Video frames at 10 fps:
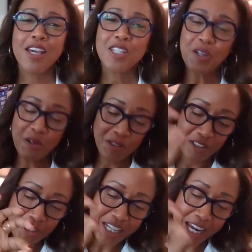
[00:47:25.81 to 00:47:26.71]
So a
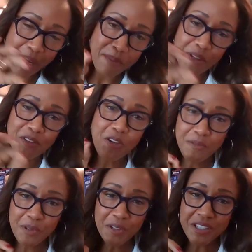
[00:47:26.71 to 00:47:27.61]
little dab of
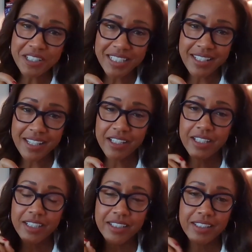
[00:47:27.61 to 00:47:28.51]
truffle oil in
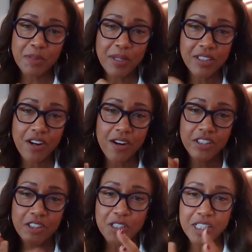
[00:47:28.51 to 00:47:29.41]
there in the spinach
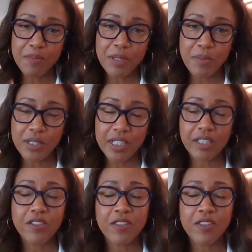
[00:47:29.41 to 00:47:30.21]
artichoke dip in particular,